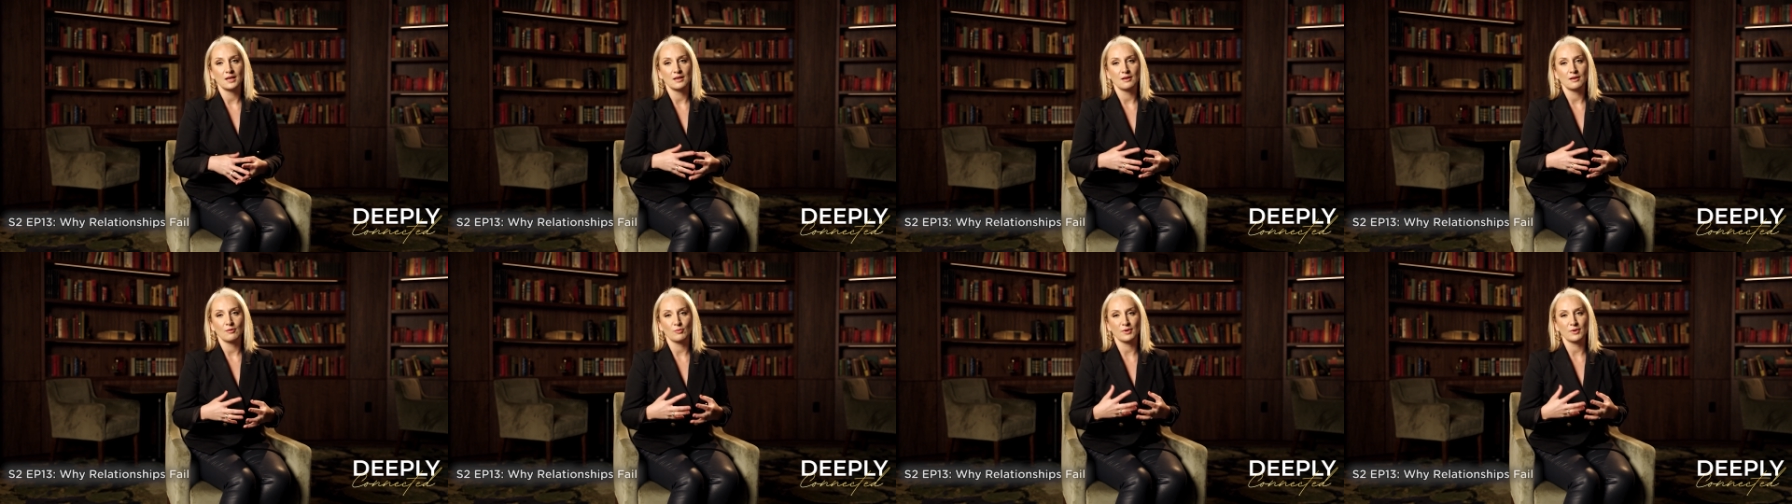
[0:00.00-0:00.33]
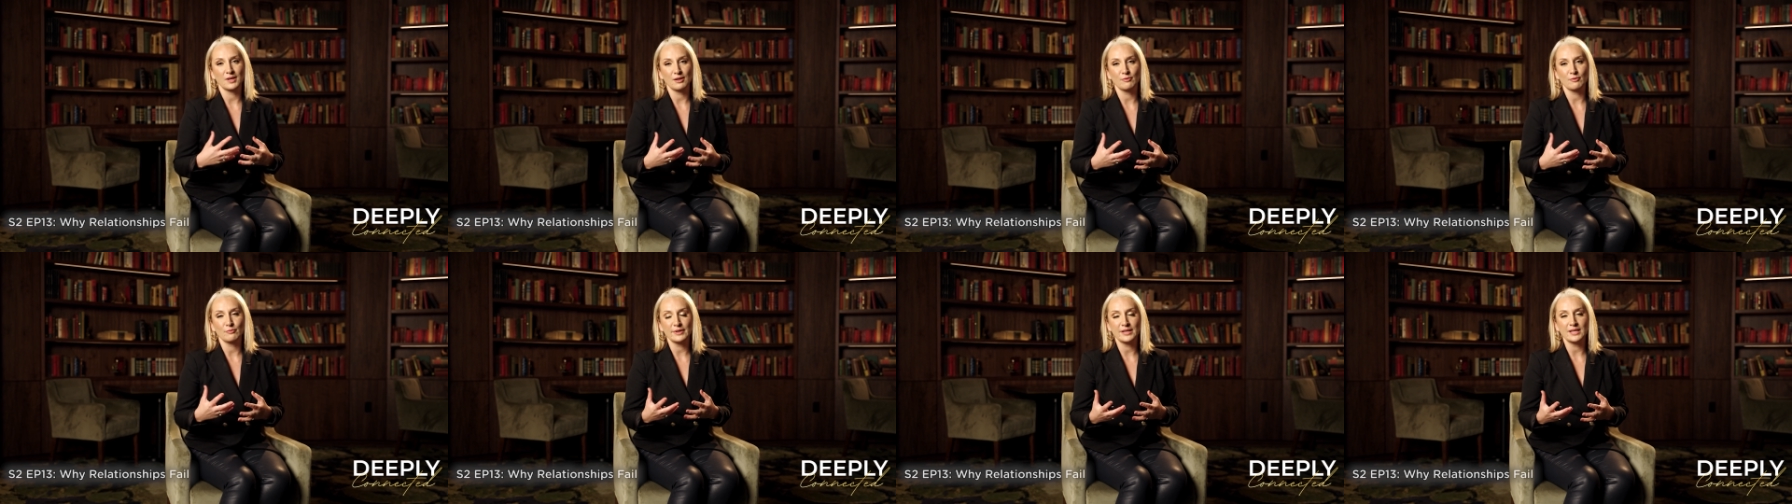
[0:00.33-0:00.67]
what
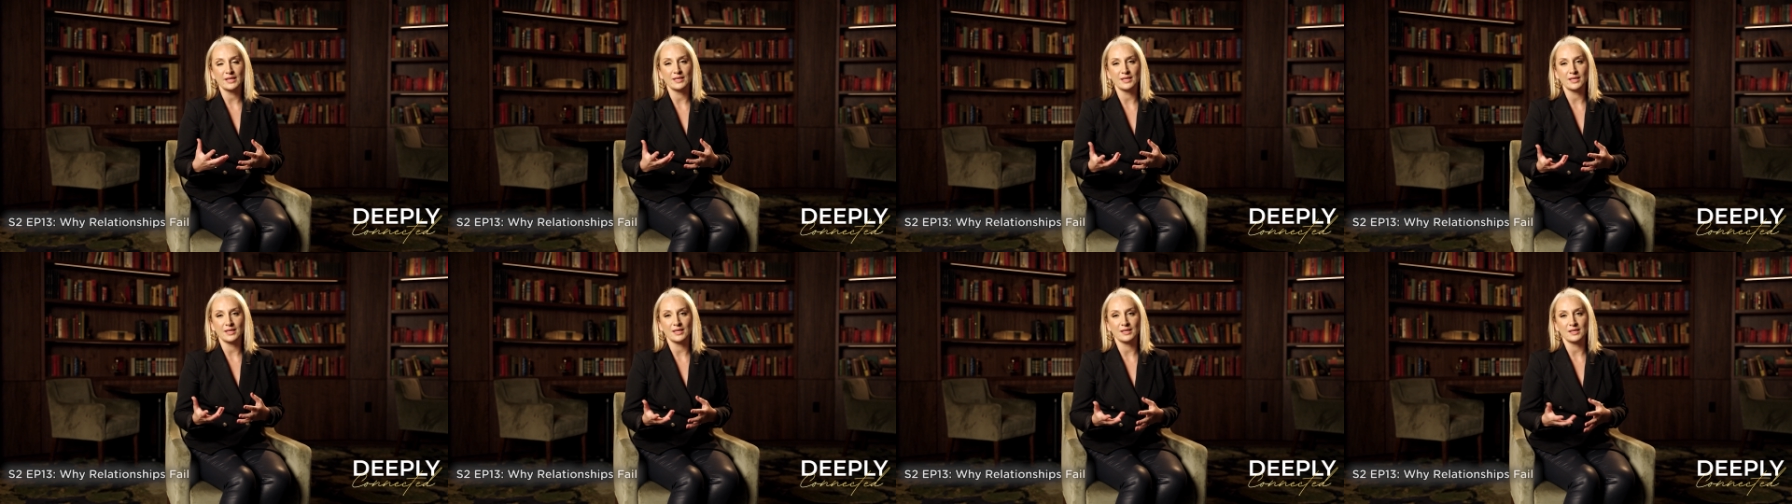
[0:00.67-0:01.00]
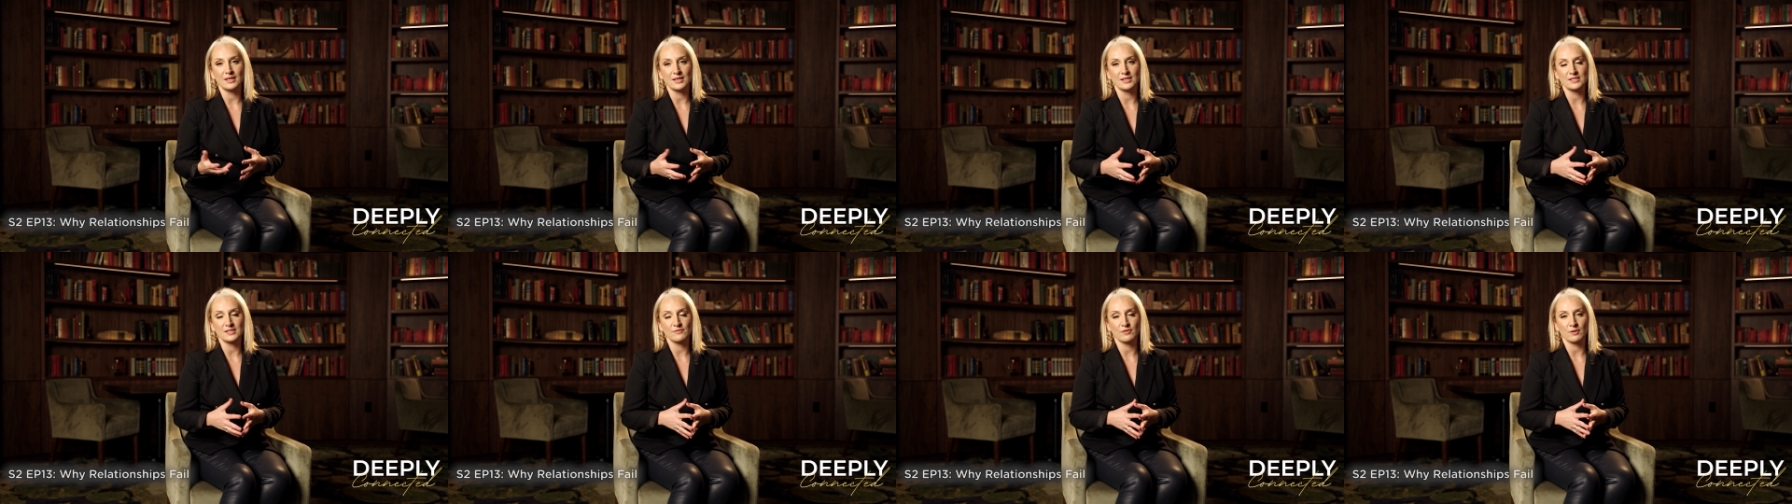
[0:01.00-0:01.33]
I really need
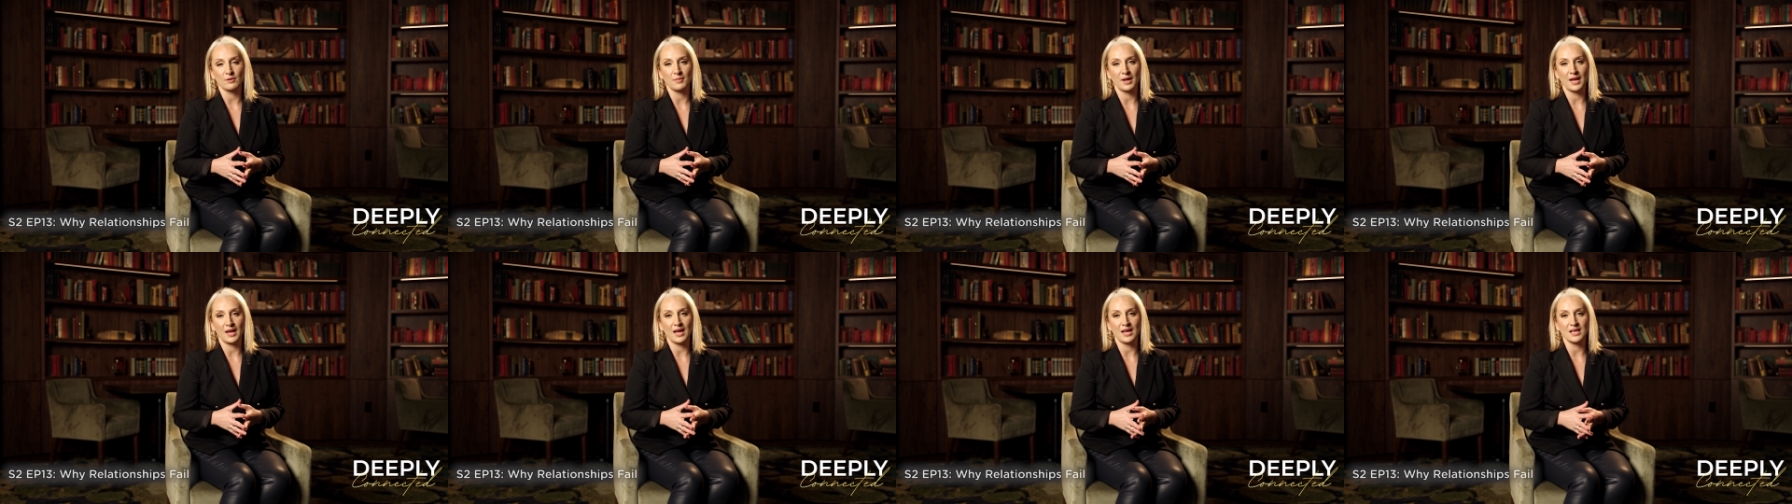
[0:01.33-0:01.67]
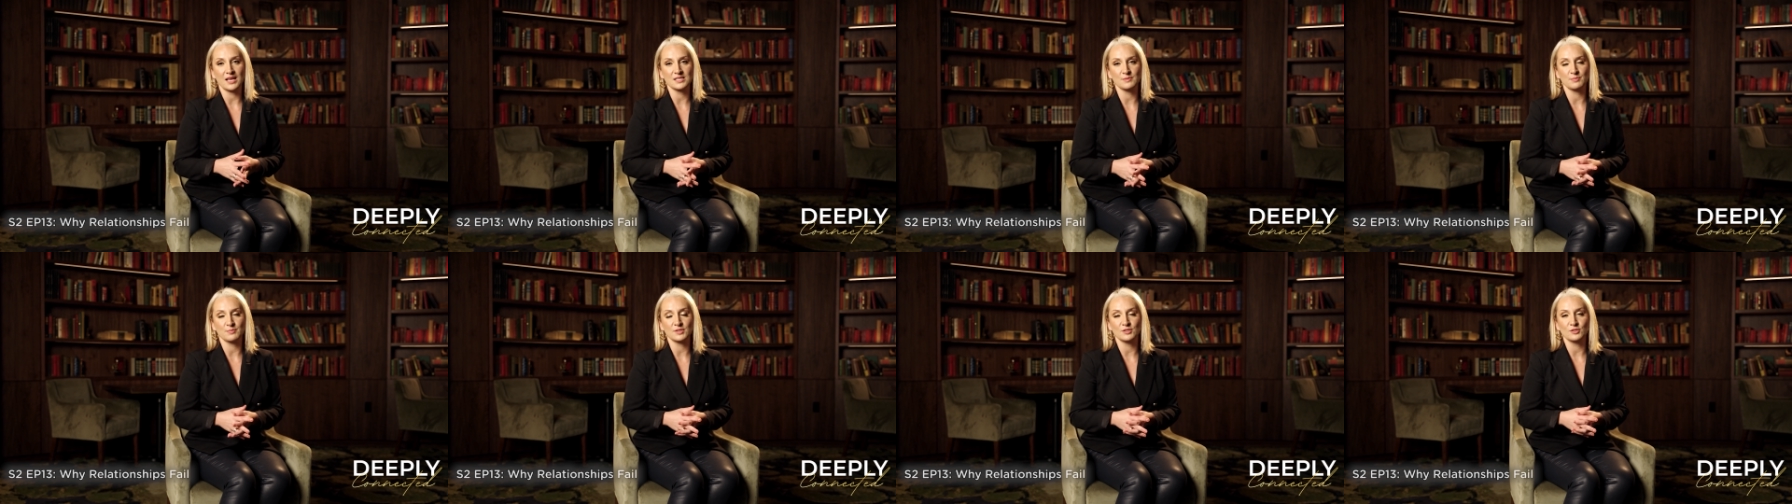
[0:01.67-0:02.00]
is for my
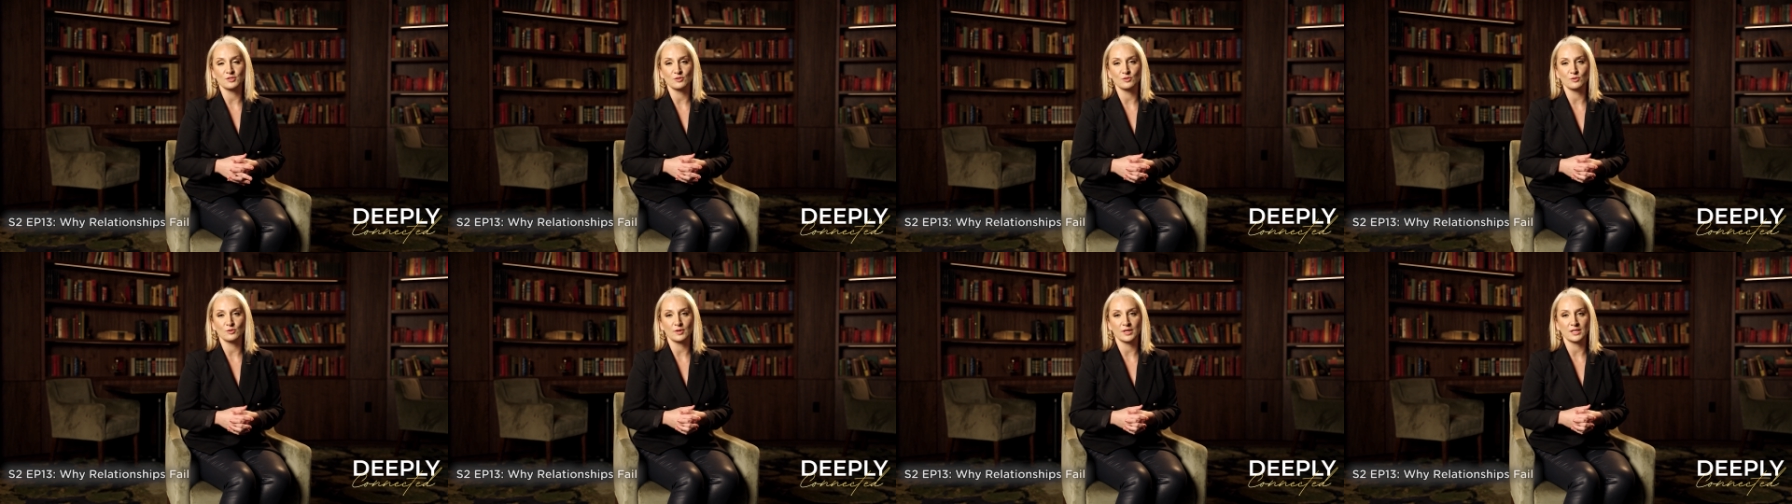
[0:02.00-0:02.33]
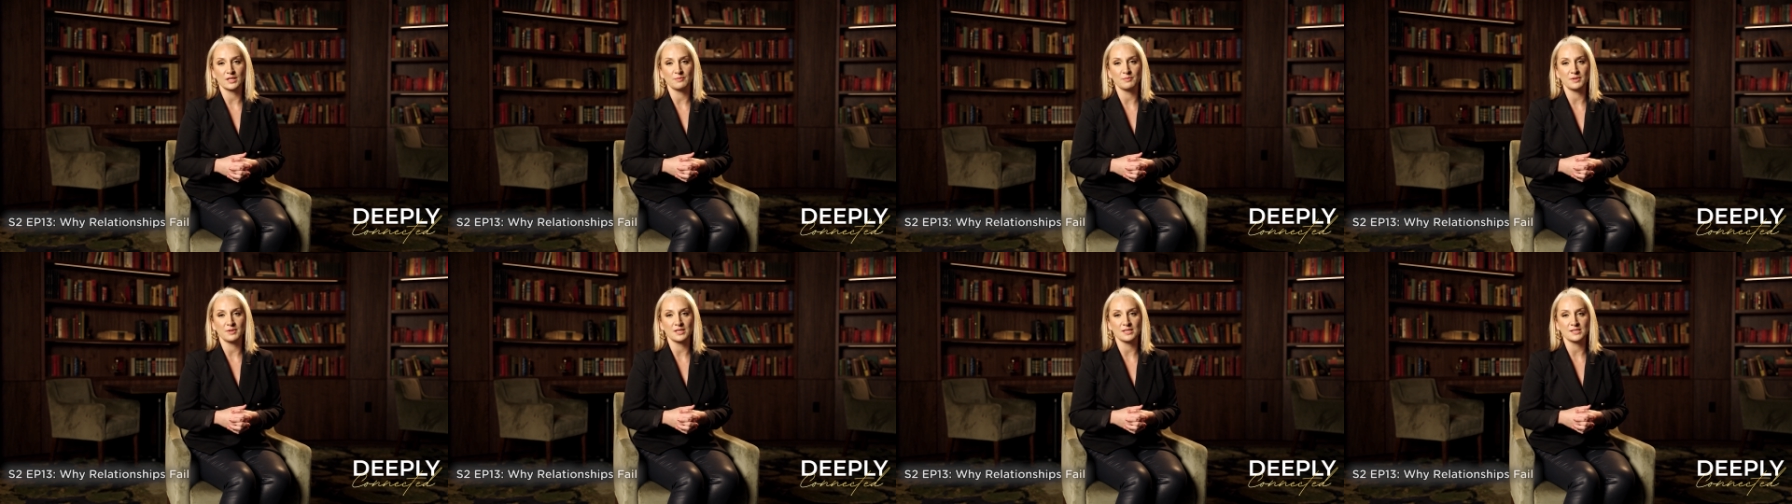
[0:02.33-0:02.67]
husband to look
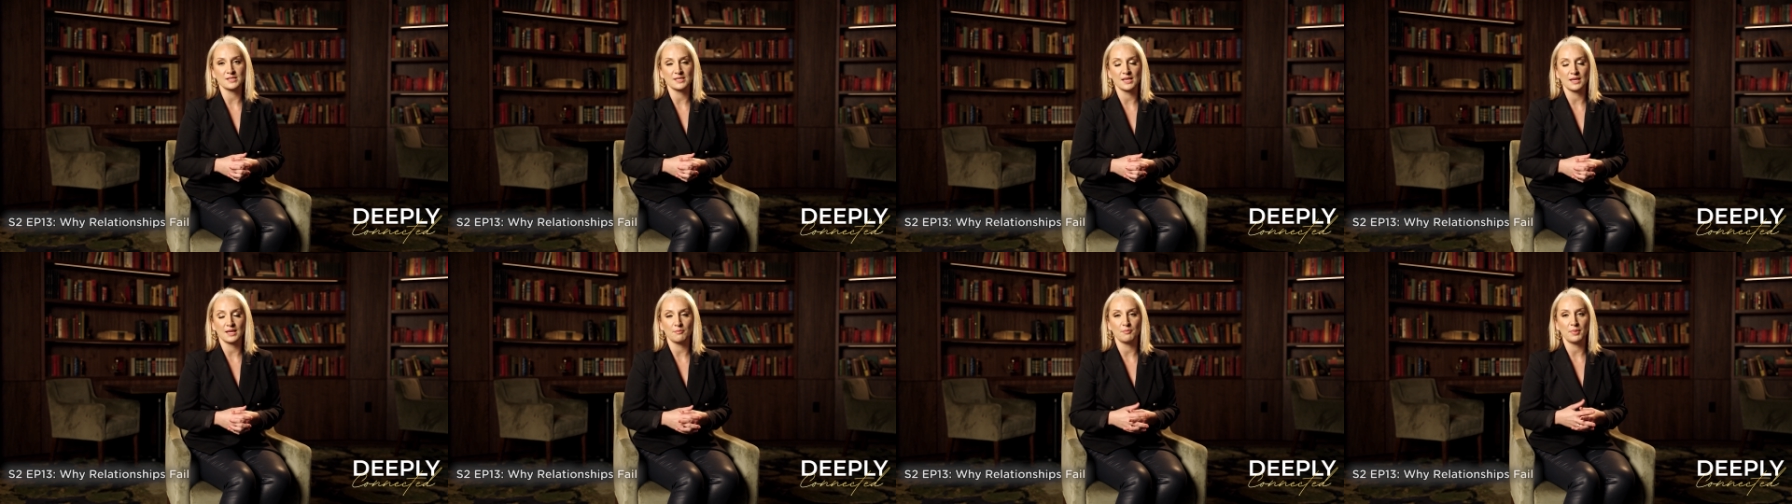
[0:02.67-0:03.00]
at me and say,